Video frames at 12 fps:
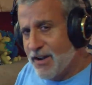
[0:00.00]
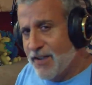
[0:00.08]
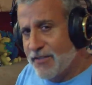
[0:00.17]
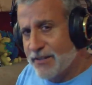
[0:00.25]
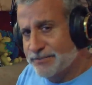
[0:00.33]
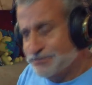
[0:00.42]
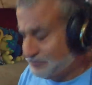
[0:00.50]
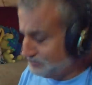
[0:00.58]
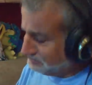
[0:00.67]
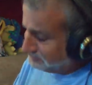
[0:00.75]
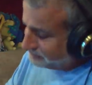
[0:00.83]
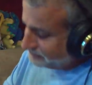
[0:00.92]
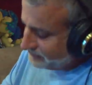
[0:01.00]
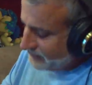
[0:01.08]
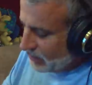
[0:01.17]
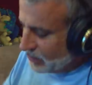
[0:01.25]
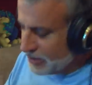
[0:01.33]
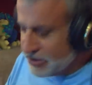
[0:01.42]
coffee
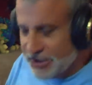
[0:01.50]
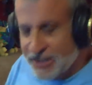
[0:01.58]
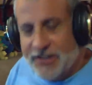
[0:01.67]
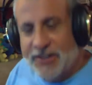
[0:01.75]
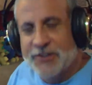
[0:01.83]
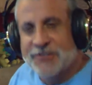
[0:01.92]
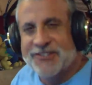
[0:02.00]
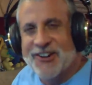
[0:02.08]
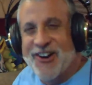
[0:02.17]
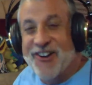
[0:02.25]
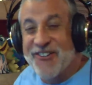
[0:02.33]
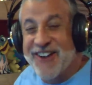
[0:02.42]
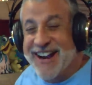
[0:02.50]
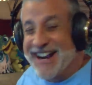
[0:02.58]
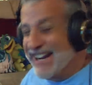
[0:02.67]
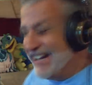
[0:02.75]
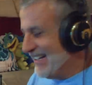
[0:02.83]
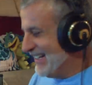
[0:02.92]
what you're going to do. All
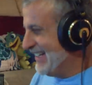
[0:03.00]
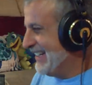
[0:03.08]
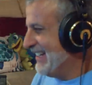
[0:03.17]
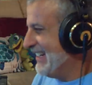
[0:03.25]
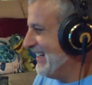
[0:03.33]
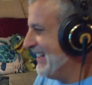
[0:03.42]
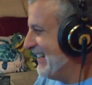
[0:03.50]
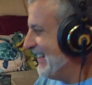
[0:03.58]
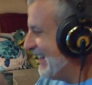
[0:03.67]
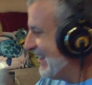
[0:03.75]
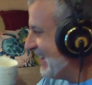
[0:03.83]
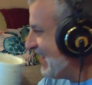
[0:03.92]
right.